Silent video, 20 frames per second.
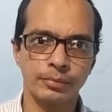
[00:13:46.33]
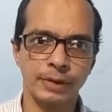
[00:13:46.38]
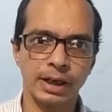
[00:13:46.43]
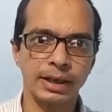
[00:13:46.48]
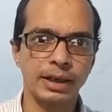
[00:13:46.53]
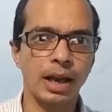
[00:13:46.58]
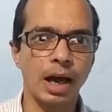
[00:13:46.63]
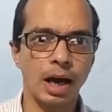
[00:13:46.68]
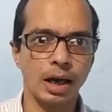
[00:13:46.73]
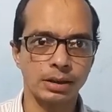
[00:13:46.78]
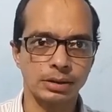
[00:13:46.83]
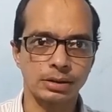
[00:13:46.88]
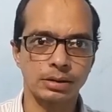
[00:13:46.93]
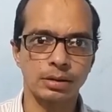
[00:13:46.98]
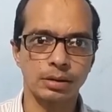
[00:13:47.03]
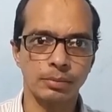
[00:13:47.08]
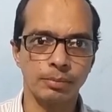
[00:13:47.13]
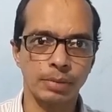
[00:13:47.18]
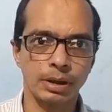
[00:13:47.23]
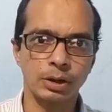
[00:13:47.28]
And last
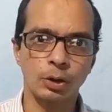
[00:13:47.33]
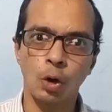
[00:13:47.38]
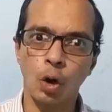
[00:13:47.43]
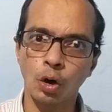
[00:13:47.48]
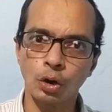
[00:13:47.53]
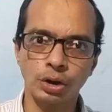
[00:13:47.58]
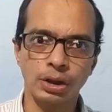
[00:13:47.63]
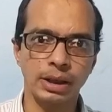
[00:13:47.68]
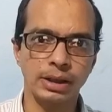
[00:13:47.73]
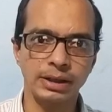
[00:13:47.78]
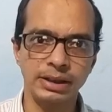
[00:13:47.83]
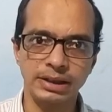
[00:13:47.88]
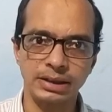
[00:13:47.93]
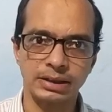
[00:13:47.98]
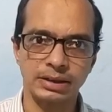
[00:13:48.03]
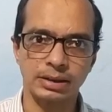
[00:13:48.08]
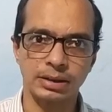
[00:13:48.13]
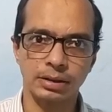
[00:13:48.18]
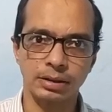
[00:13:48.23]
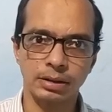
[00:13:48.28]
but not the
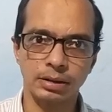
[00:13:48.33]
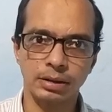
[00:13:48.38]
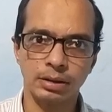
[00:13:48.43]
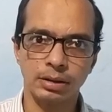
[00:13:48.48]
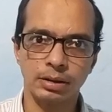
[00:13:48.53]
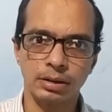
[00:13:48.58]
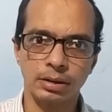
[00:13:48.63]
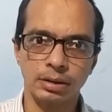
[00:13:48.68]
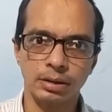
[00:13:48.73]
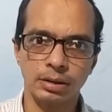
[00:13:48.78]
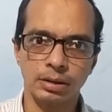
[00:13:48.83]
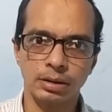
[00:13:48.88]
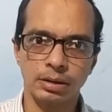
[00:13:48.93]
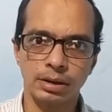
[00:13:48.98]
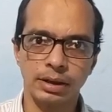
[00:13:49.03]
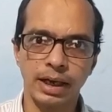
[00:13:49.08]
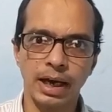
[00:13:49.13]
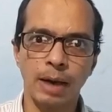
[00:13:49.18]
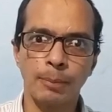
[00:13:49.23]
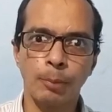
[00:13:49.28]
least,
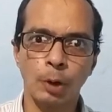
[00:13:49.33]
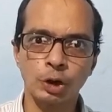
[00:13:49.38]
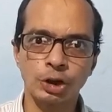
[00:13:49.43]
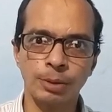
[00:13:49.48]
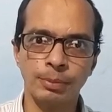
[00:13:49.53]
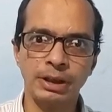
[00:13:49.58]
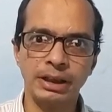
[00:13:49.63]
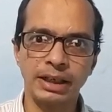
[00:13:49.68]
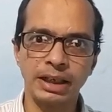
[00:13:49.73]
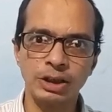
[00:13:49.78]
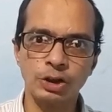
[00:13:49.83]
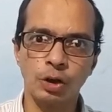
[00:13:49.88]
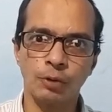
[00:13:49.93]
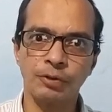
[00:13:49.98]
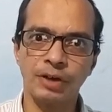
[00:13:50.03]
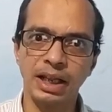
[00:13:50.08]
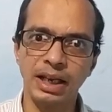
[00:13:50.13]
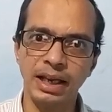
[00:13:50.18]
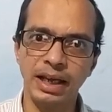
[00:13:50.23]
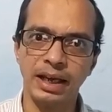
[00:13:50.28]
there are possibilities
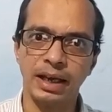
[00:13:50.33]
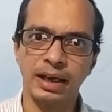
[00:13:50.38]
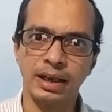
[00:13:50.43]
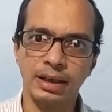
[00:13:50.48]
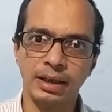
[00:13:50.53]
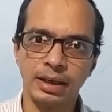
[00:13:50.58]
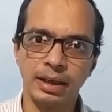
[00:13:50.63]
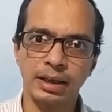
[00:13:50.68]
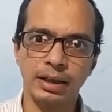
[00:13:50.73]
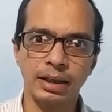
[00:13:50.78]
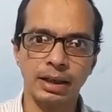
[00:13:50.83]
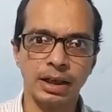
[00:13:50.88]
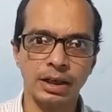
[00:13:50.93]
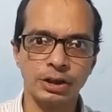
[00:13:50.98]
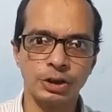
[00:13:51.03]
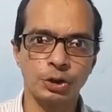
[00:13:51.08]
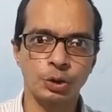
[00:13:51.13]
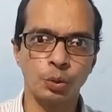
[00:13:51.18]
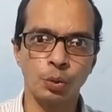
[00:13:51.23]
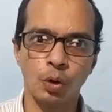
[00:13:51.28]
of delay in the
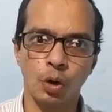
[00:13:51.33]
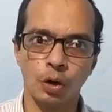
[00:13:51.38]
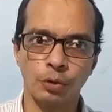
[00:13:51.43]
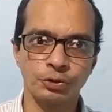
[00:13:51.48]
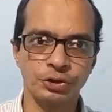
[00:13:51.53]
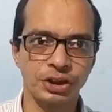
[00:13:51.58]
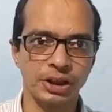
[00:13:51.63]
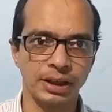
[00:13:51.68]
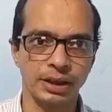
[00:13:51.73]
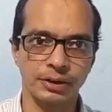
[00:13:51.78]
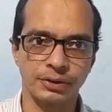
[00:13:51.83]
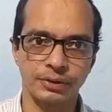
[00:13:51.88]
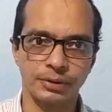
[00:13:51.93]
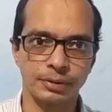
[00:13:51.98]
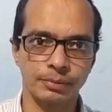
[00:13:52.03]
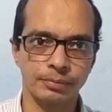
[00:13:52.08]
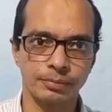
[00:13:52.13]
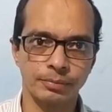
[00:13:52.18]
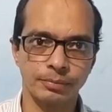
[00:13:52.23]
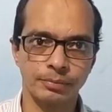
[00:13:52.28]
issue of shares.
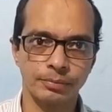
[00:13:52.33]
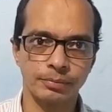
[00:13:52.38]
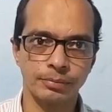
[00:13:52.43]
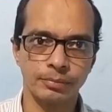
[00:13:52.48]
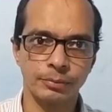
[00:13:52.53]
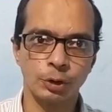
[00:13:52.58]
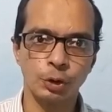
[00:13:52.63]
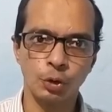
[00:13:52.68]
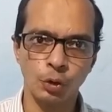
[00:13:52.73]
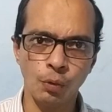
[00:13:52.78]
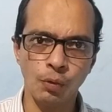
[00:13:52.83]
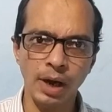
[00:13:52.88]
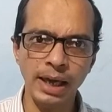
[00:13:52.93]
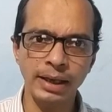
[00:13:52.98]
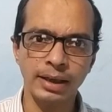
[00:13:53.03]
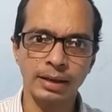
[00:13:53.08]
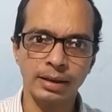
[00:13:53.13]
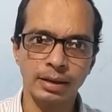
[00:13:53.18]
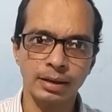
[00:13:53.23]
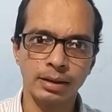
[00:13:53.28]
You know
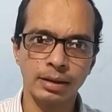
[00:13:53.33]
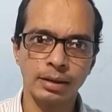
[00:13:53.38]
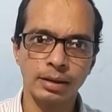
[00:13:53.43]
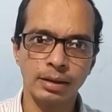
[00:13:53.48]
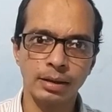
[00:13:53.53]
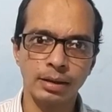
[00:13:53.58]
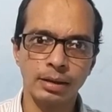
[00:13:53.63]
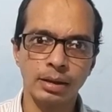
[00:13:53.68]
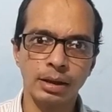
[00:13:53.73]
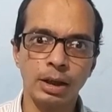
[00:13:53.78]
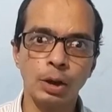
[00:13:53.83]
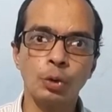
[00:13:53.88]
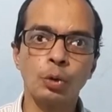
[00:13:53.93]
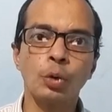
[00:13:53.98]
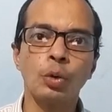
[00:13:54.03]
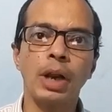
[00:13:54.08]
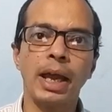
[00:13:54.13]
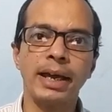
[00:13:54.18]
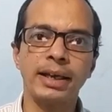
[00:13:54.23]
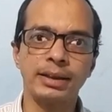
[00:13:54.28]
why? Due to
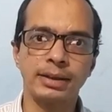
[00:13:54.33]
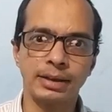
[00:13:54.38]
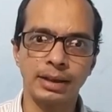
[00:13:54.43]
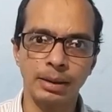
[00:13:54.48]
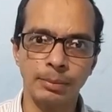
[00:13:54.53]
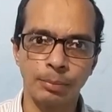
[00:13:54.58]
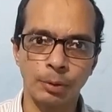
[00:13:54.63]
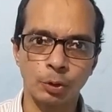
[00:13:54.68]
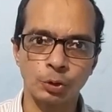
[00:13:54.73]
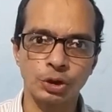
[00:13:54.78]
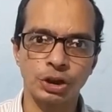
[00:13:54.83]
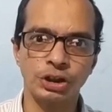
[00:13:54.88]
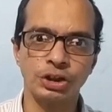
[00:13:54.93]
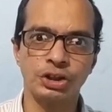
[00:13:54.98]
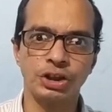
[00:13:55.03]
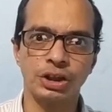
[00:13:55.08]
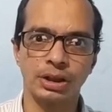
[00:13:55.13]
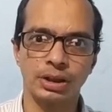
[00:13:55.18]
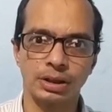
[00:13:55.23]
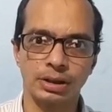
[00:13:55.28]
lengthy
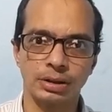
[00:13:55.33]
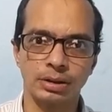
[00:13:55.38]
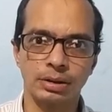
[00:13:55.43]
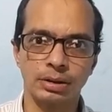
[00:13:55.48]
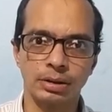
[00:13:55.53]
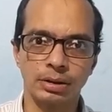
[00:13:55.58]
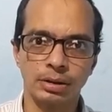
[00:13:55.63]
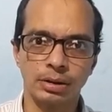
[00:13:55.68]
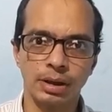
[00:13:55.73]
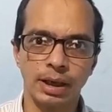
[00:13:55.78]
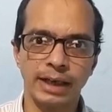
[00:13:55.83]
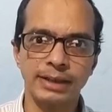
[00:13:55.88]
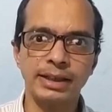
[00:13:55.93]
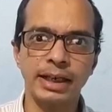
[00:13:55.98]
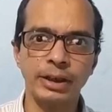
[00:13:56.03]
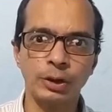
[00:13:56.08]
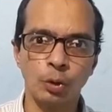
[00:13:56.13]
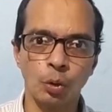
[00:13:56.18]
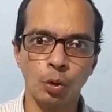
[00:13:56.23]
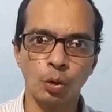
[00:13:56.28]
procedure. As
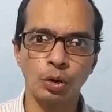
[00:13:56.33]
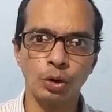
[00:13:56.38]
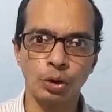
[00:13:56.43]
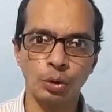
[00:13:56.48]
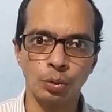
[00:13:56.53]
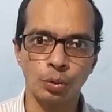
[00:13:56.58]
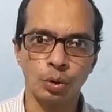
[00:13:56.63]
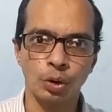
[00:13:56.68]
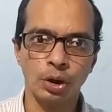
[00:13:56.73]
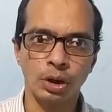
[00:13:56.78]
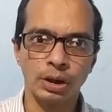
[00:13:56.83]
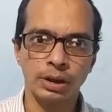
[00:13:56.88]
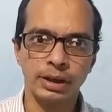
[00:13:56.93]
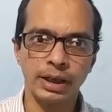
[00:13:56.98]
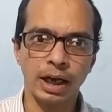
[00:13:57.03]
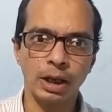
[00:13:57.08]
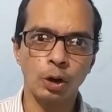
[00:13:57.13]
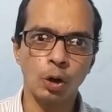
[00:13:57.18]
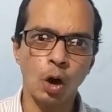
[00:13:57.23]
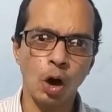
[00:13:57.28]
I told you,
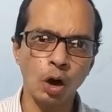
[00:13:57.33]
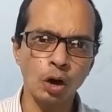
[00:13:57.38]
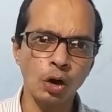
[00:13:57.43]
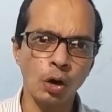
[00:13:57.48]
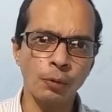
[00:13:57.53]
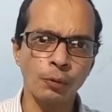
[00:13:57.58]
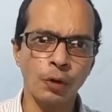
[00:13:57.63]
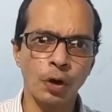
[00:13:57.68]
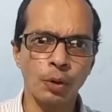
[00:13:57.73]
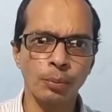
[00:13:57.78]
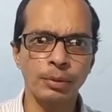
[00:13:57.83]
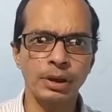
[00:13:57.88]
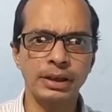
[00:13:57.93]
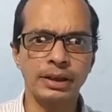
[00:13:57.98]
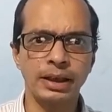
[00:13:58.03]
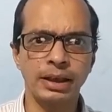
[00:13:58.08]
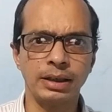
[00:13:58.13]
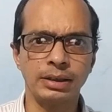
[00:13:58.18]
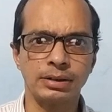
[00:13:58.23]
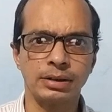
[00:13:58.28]
there are a lot of
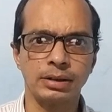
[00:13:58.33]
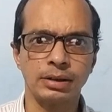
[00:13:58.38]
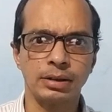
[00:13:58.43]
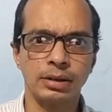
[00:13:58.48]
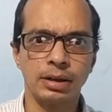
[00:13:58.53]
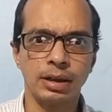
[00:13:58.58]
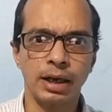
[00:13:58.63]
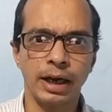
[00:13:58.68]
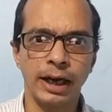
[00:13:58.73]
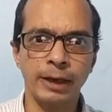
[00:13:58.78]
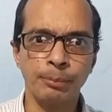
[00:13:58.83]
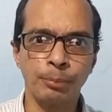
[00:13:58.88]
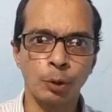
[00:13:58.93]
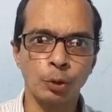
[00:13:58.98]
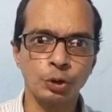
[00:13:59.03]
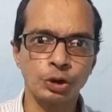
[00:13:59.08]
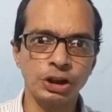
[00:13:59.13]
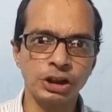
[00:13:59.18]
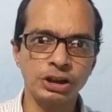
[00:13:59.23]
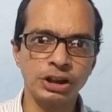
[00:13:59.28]
formalities, and
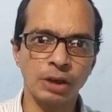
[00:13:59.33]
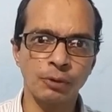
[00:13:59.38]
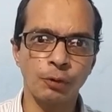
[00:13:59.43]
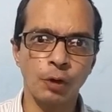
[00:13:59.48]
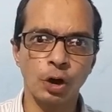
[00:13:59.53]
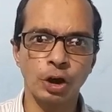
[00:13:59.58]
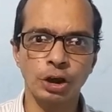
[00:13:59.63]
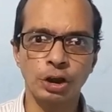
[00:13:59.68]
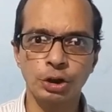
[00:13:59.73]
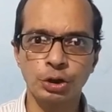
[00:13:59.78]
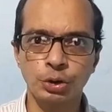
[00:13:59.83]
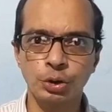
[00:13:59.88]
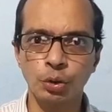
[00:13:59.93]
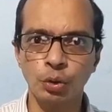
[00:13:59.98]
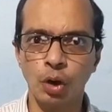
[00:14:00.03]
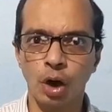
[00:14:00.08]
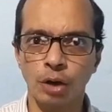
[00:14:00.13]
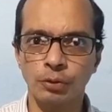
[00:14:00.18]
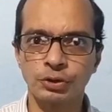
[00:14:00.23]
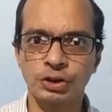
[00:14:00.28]
procedure for issue
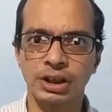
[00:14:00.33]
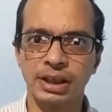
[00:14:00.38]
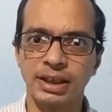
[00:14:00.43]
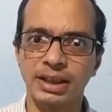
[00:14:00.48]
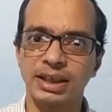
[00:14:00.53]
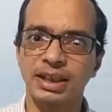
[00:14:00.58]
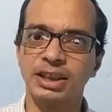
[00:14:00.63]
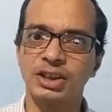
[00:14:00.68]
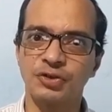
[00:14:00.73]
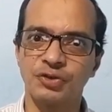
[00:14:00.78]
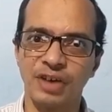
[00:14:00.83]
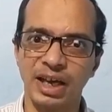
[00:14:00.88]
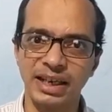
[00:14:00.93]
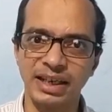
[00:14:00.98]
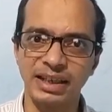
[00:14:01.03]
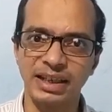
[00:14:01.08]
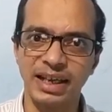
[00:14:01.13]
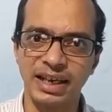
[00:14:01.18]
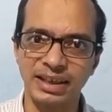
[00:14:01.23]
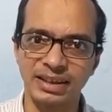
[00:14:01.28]
of share is
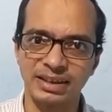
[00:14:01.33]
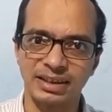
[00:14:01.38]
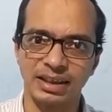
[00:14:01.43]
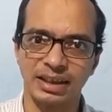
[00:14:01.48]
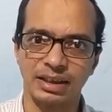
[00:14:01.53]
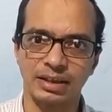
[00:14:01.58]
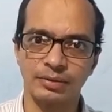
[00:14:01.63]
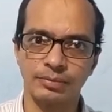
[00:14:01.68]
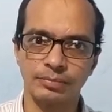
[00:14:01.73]
very lengthy,